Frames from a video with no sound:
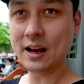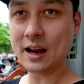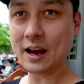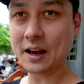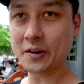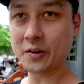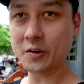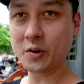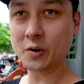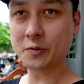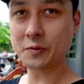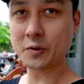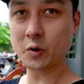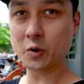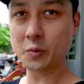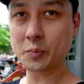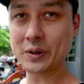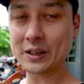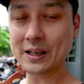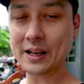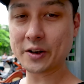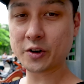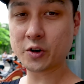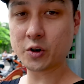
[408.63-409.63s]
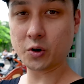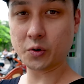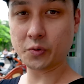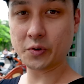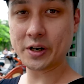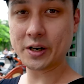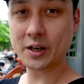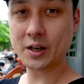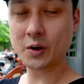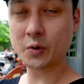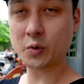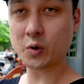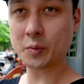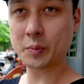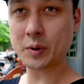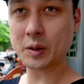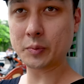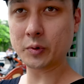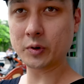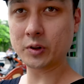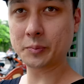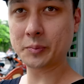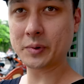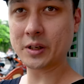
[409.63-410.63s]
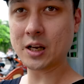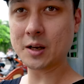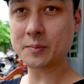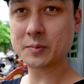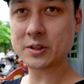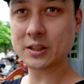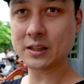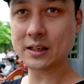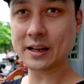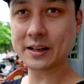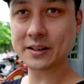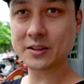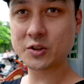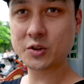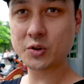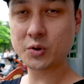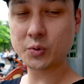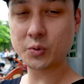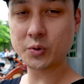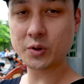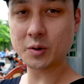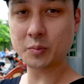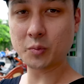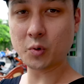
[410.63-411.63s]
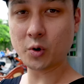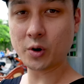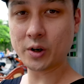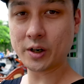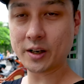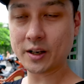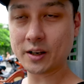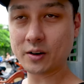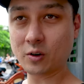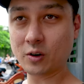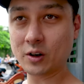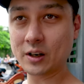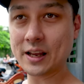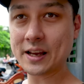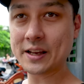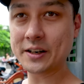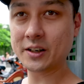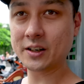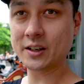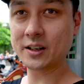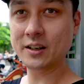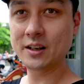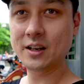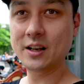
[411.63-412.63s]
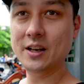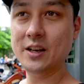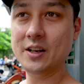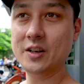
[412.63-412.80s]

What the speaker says: I don't know if it would be like Korea, where people would be up to like 2 in the morning or later,